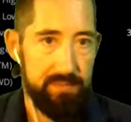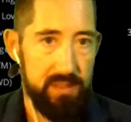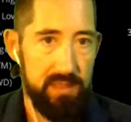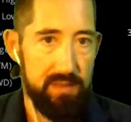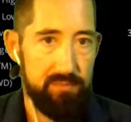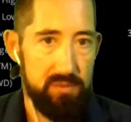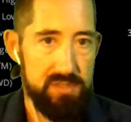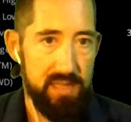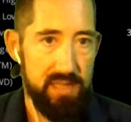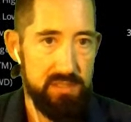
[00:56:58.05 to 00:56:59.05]
the level is
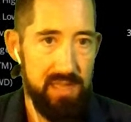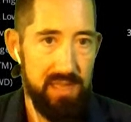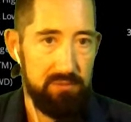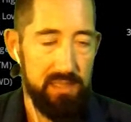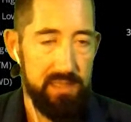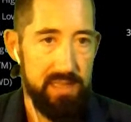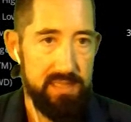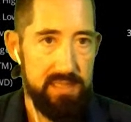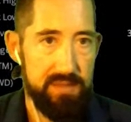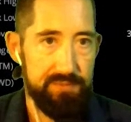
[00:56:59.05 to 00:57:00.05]
not, not really that
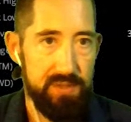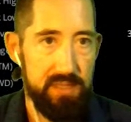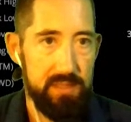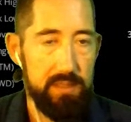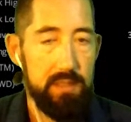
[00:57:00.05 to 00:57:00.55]
significant.